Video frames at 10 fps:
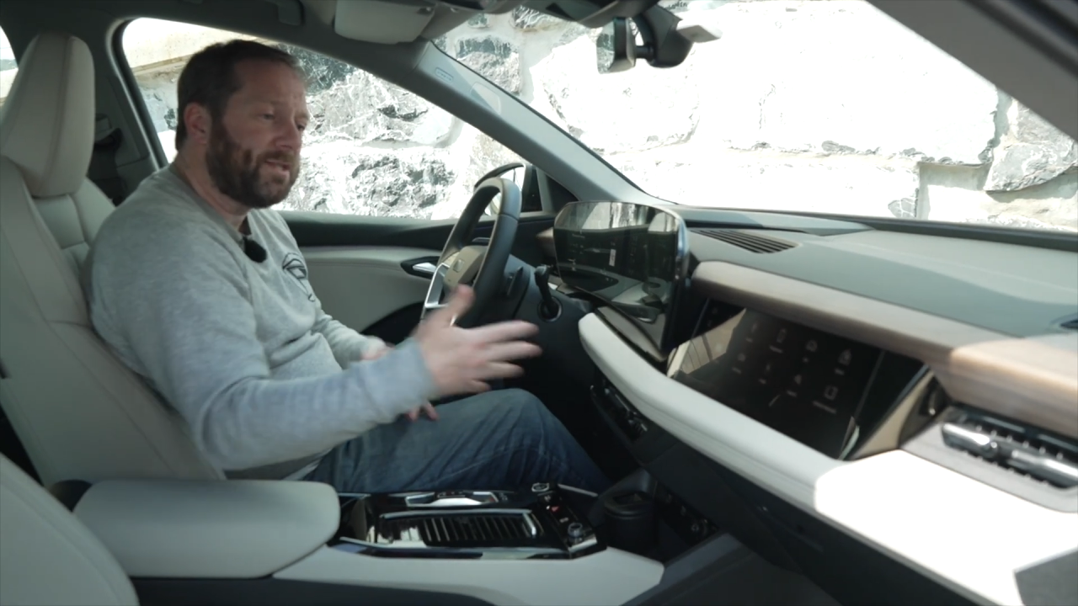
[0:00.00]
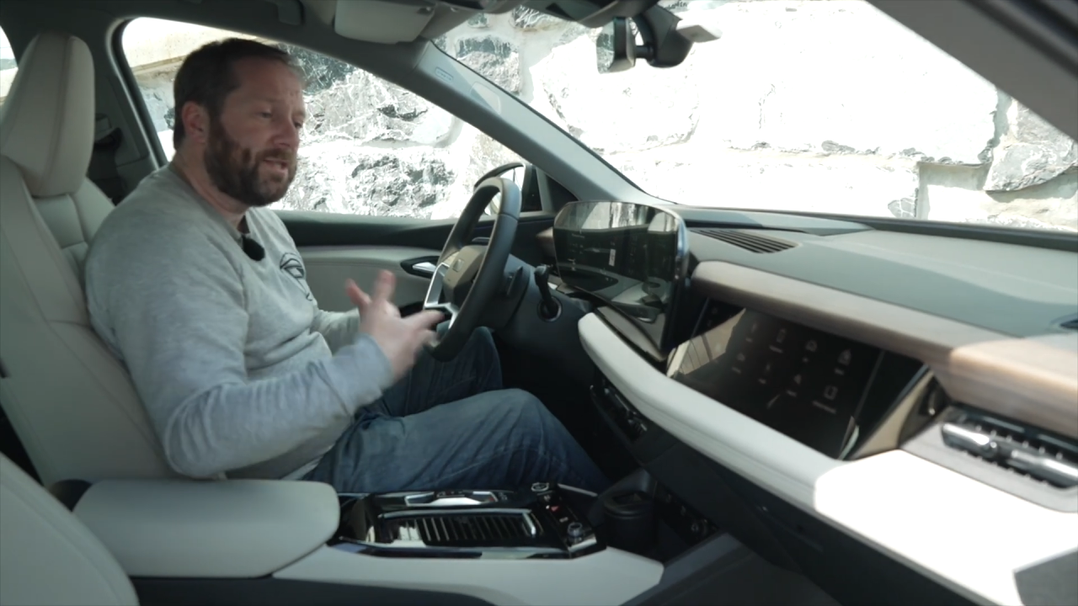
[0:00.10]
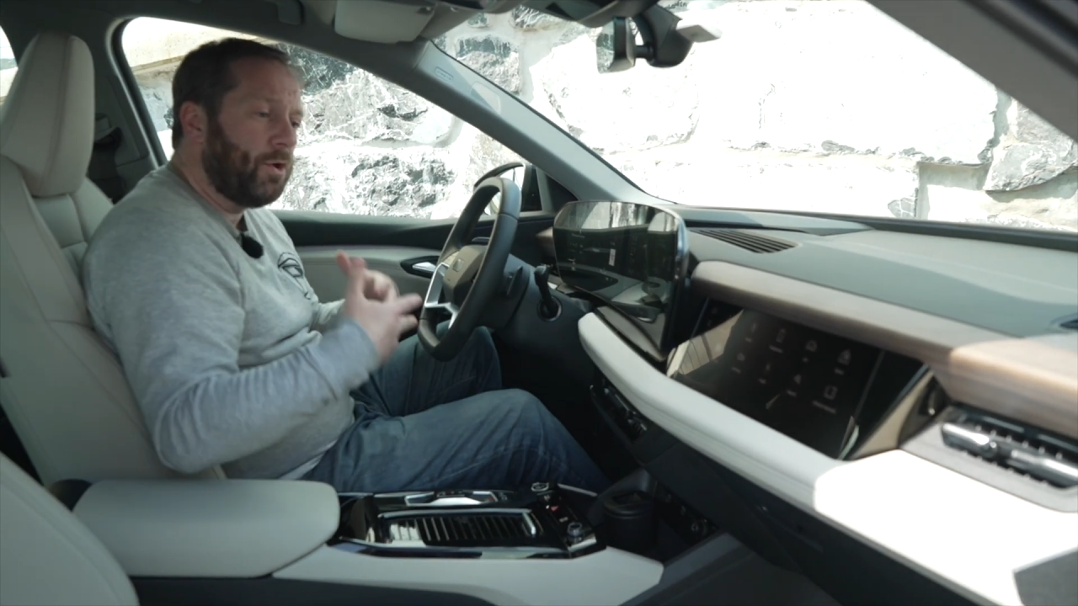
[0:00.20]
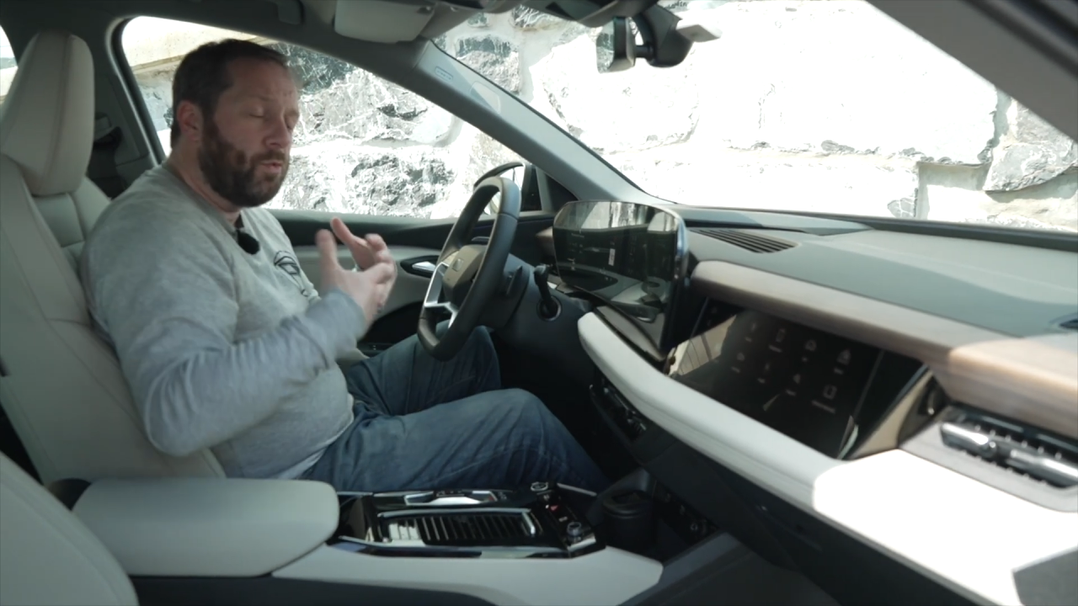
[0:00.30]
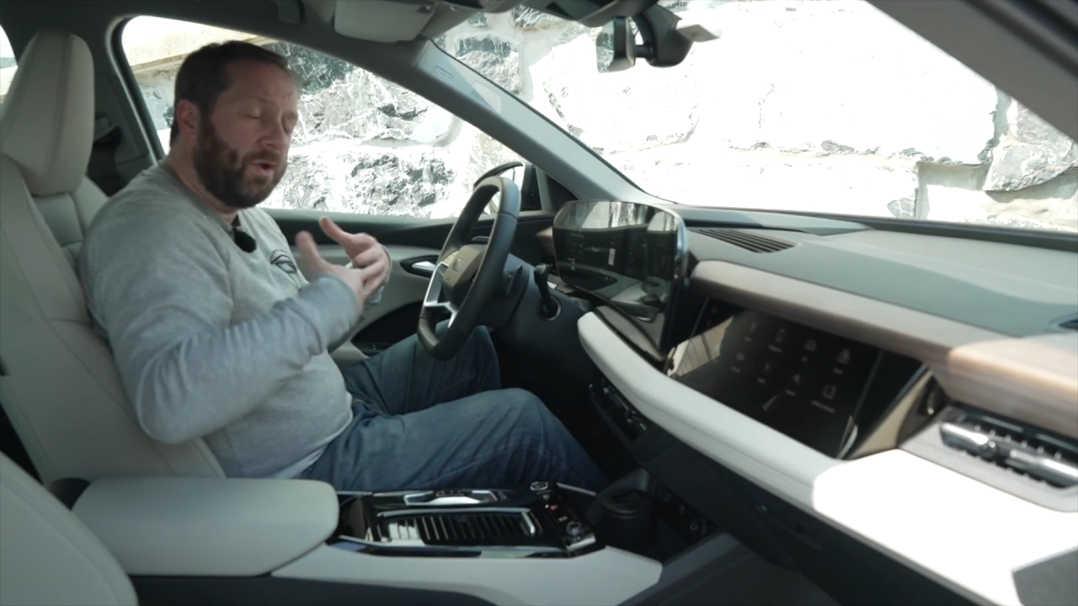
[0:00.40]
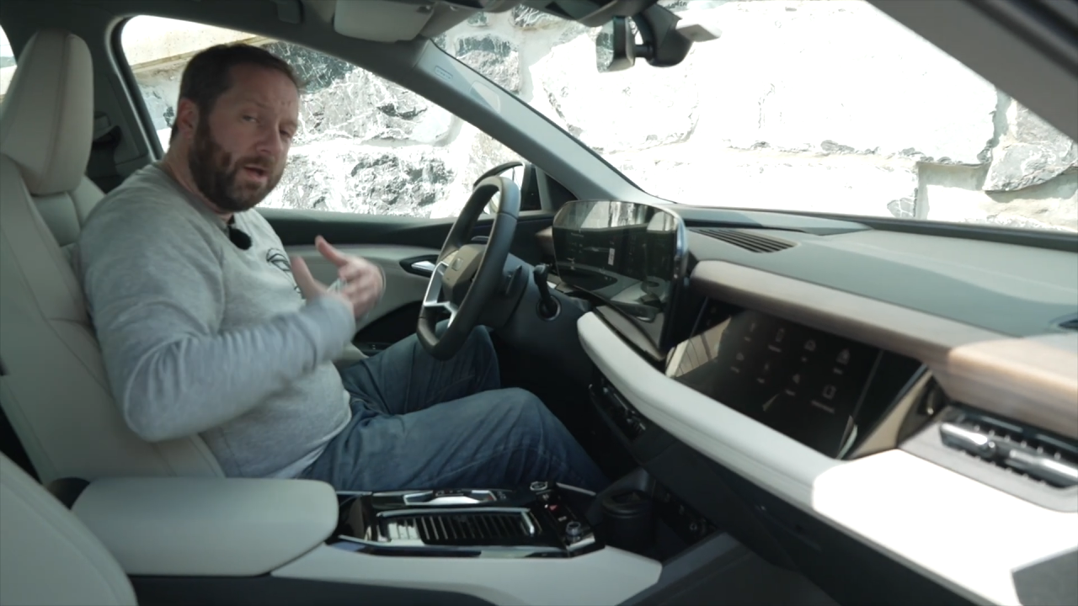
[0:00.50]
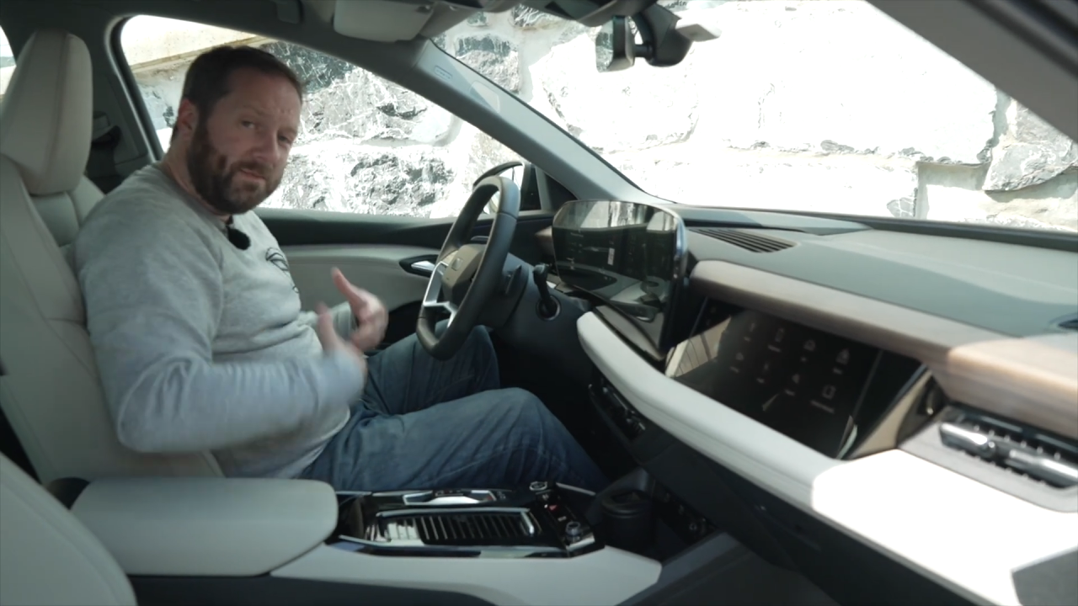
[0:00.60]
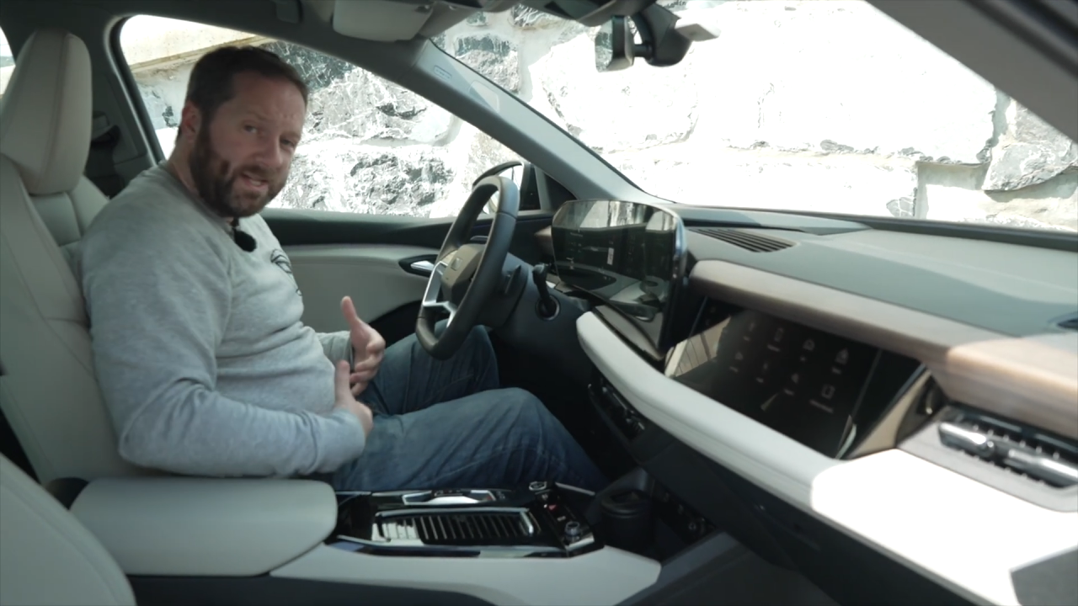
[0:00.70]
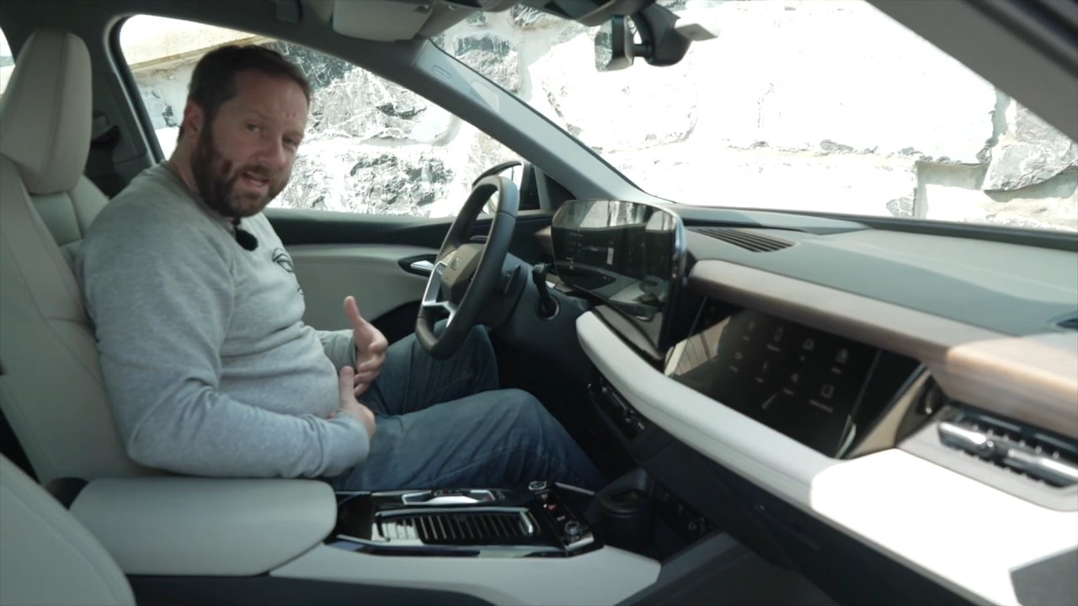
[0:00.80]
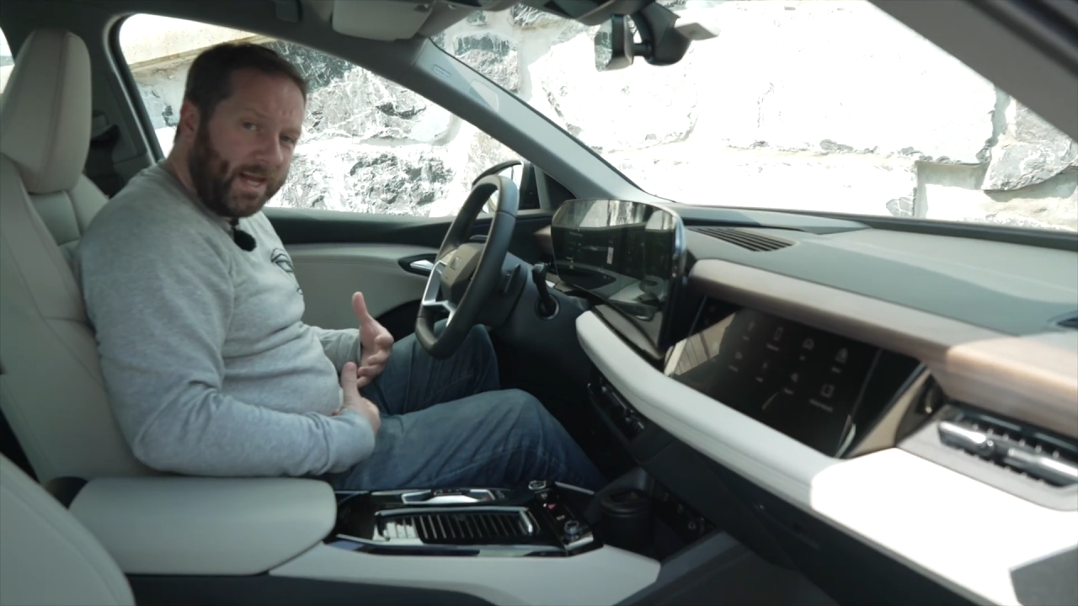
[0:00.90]
So when
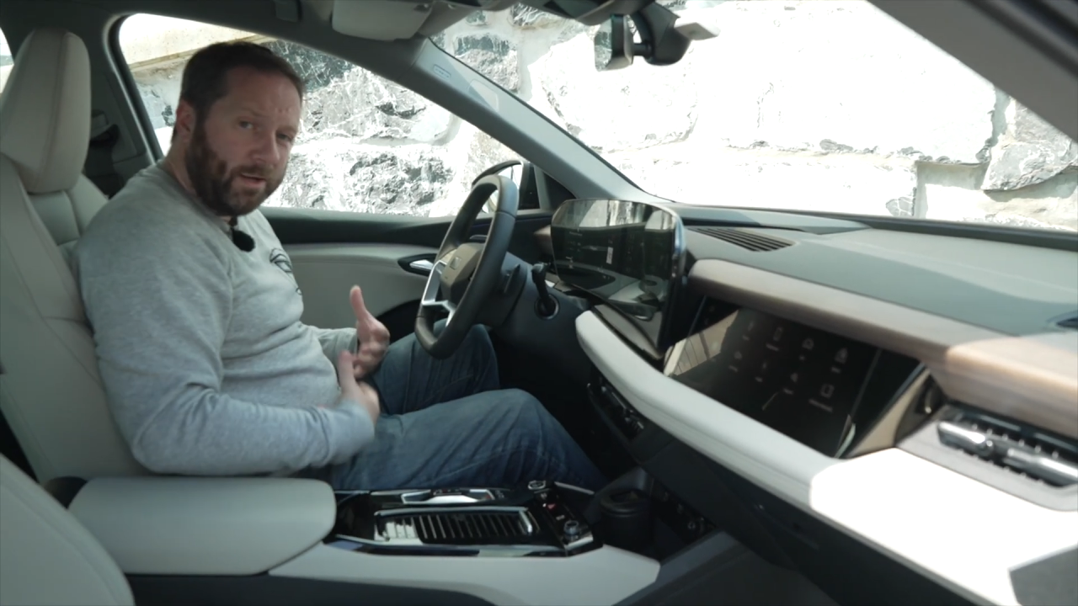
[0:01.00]
I'm sitting